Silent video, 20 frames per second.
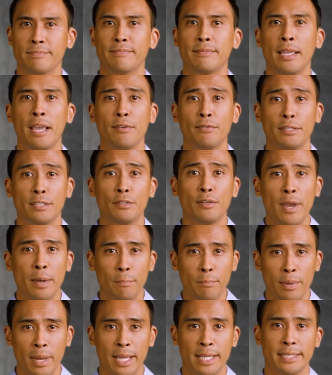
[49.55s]
Never
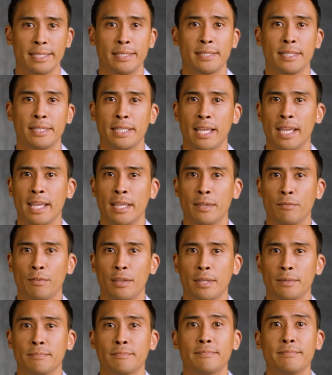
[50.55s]
scrape plates in the dining
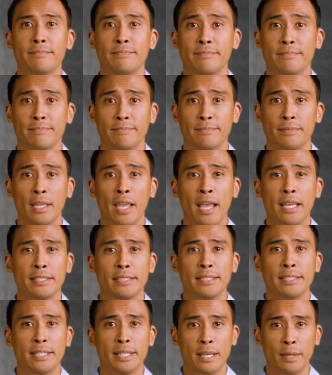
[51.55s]
room.
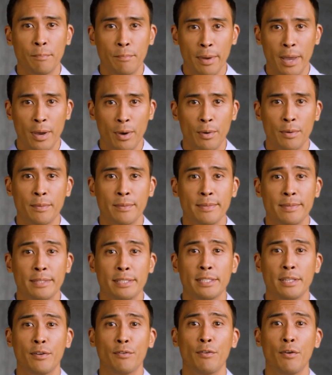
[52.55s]
Glasses in the middle,
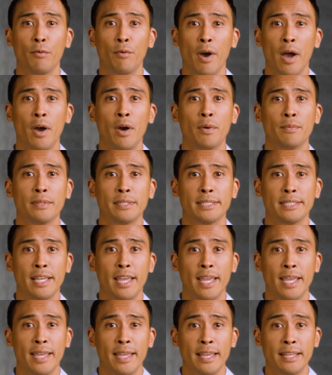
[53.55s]
silverware on the
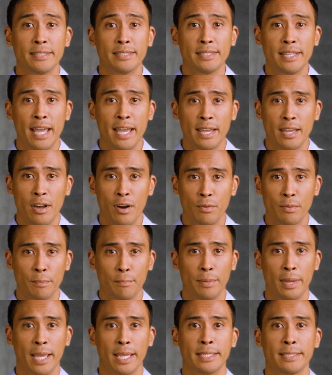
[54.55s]
side, and stack common
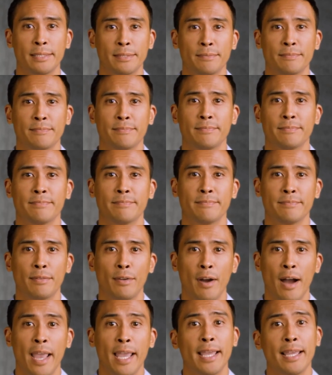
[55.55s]
plates.
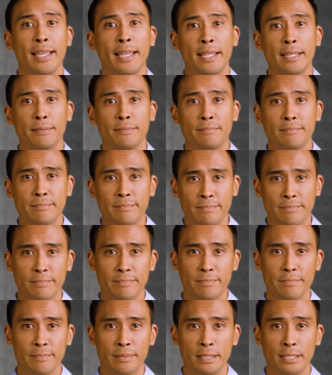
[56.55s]
Quietly.
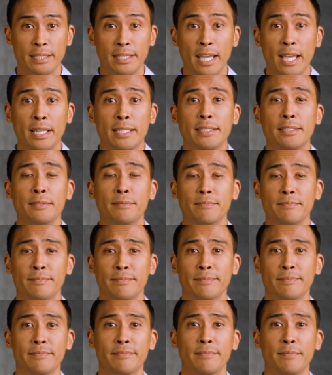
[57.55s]
6.
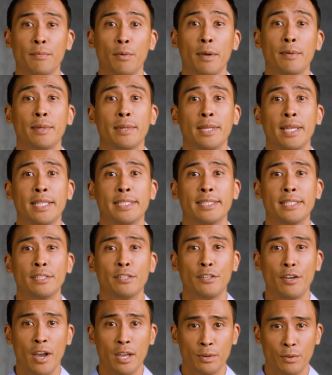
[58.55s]
When replacing
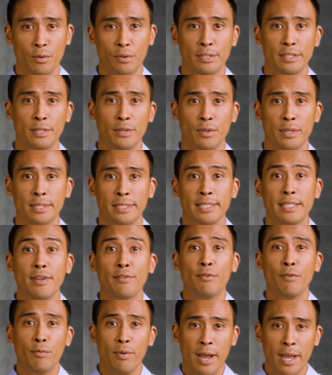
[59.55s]
dropped or soiled
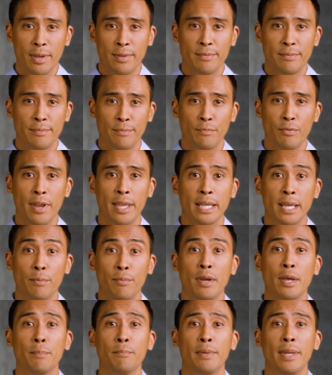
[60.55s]
silverware, bring them
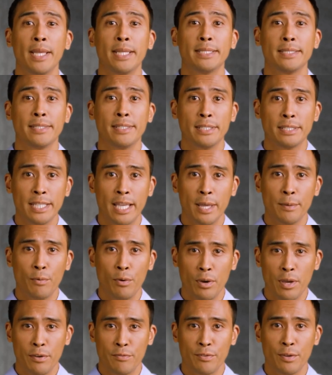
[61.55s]
on a plate to the
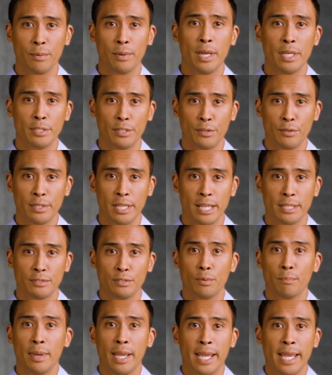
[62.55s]
table and replace
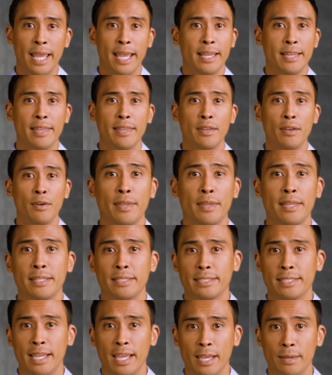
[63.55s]
utensil by handling the
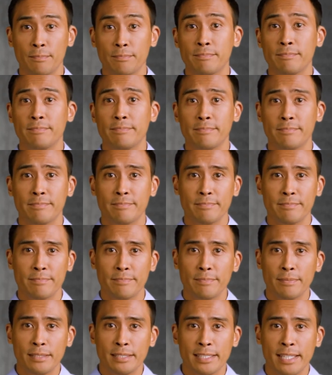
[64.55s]
stem.
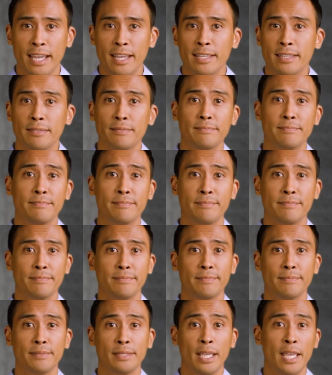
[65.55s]
7.
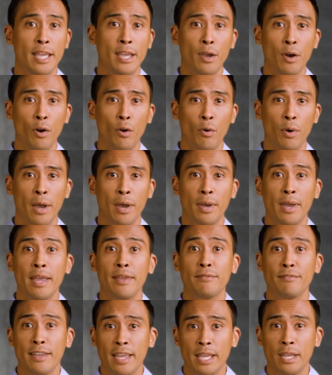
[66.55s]
Clear oil
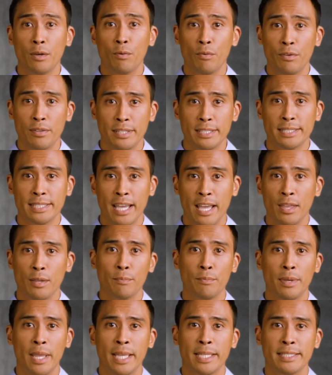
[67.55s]
and vinegar with the
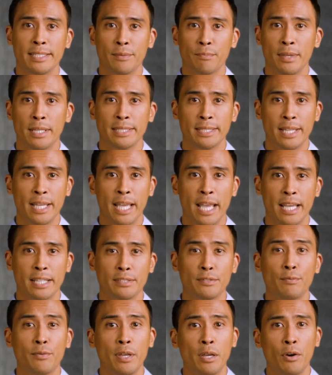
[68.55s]
salad plates unless the
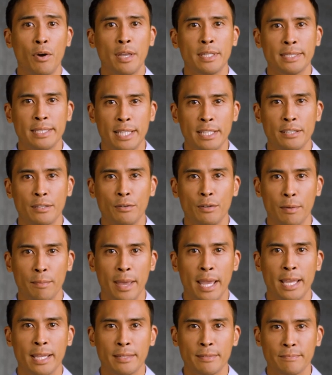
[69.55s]
guests request it to
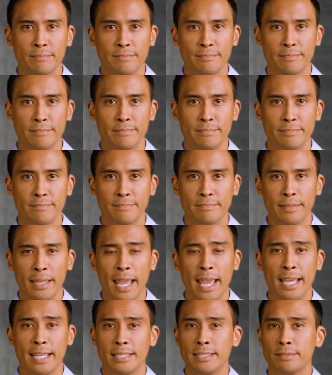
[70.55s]
remain.
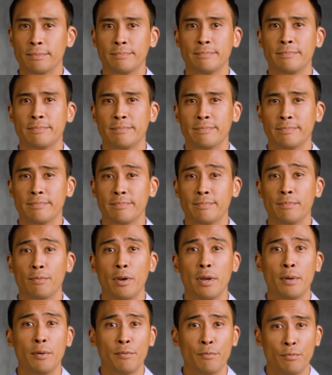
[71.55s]
8.
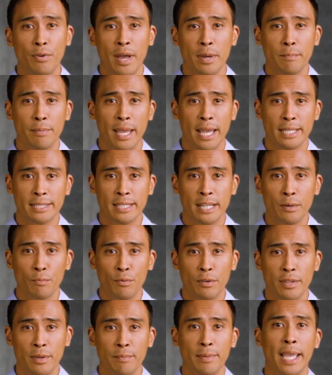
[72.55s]
Remove bread basket
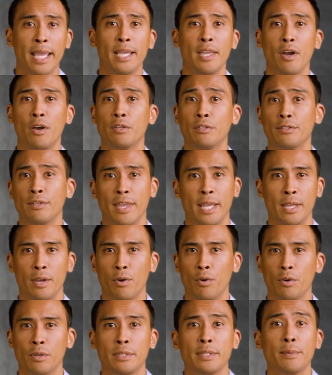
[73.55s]
with the main entree
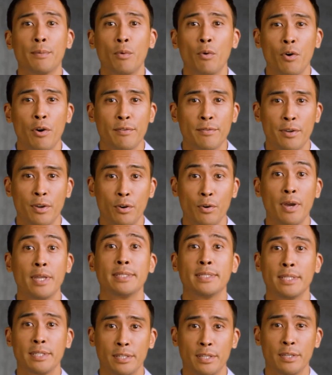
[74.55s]
course or if
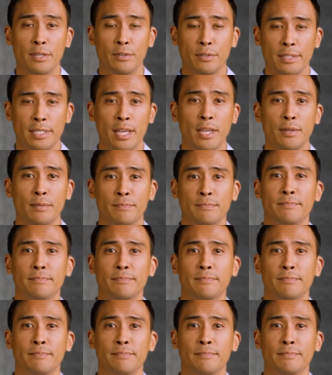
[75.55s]
requested to do so.